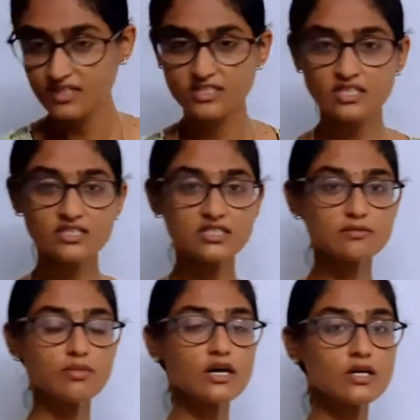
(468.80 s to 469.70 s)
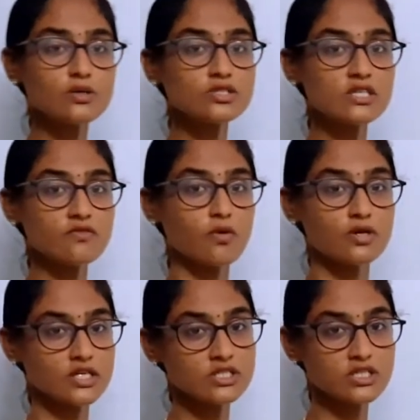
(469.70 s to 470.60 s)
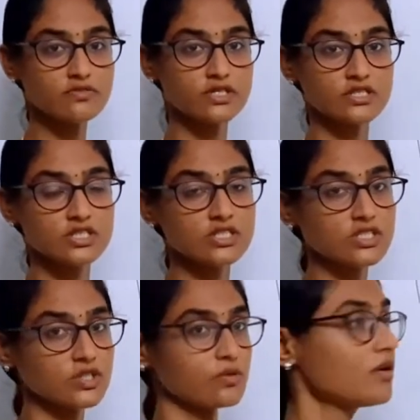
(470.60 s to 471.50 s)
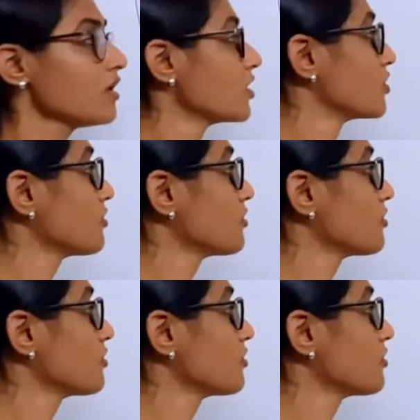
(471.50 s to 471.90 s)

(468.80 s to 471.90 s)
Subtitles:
Just by using voltage division rule, you